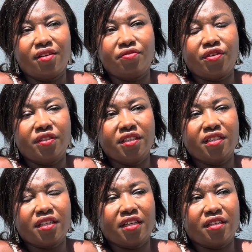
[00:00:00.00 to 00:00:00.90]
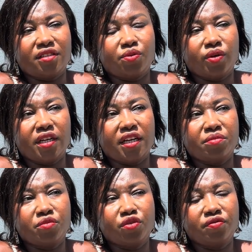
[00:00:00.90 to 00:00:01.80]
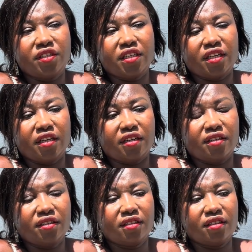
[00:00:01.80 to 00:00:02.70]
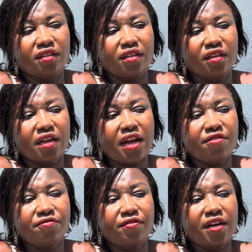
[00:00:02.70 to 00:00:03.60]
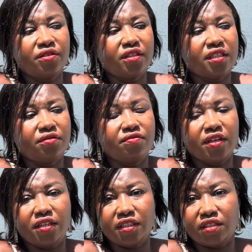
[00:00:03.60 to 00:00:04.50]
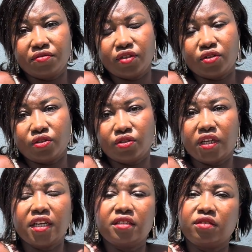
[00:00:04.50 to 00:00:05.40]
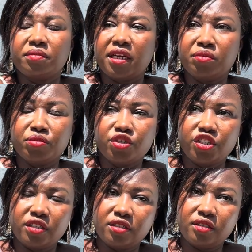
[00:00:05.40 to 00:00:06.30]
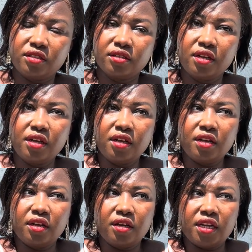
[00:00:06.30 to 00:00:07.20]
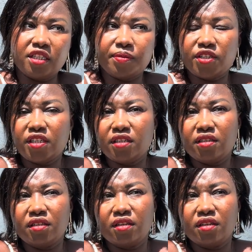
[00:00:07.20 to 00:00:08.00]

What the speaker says: For instance, when I moved here, I found it very difficult to handle my emotions, especially